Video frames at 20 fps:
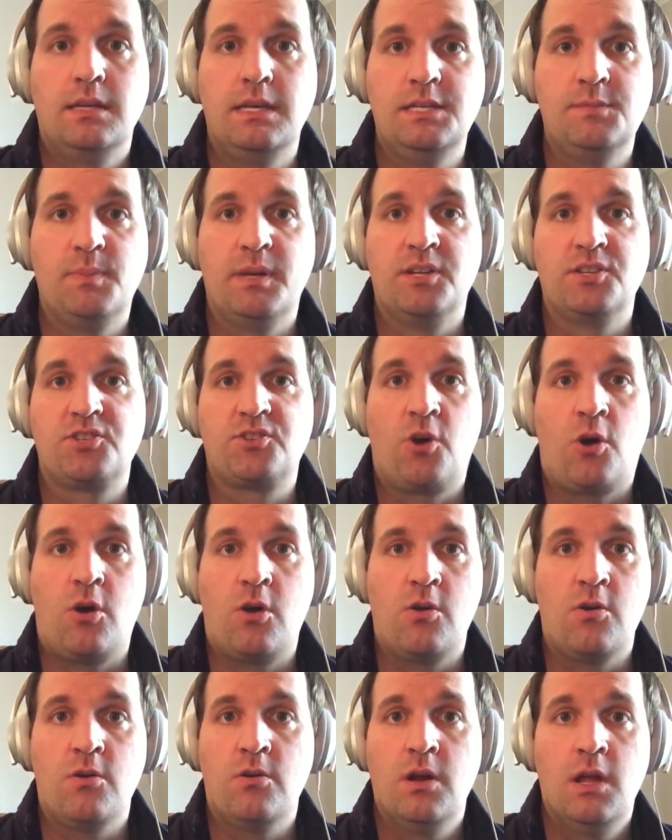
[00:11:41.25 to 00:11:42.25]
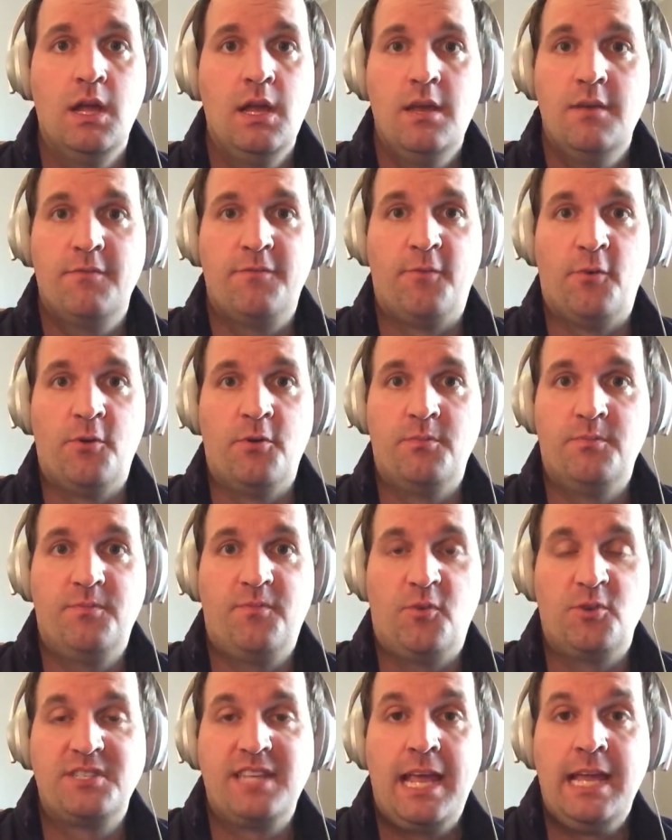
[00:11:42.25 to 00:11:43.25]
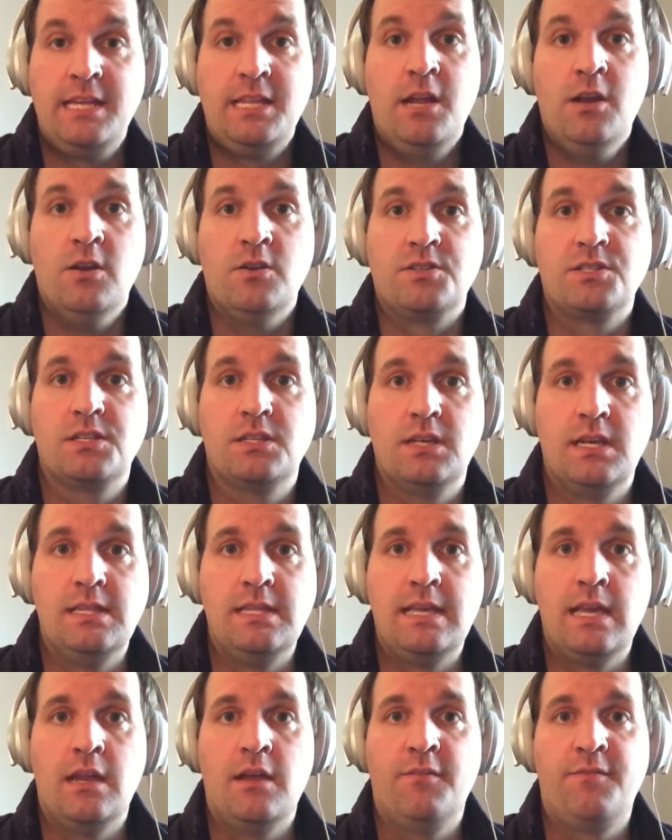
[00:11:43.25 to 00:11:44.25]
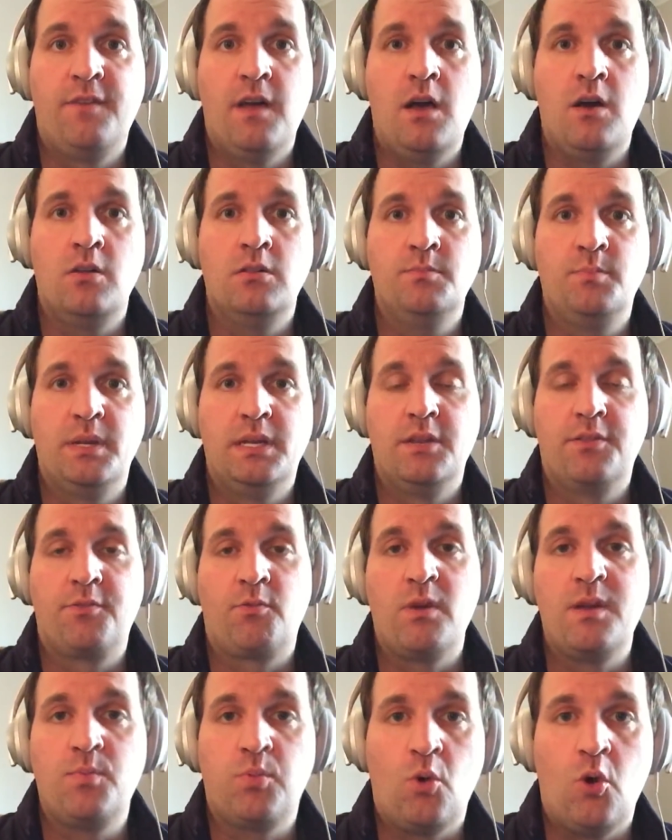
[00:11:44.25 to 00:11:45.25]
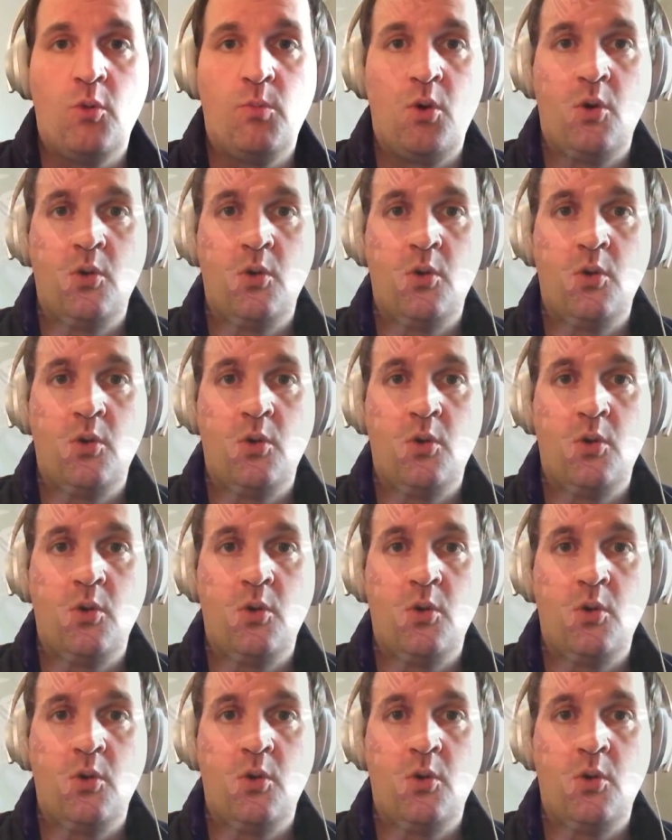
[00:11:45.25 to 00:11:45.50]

He's been a starter for 10 years in the NFL, been to three Pro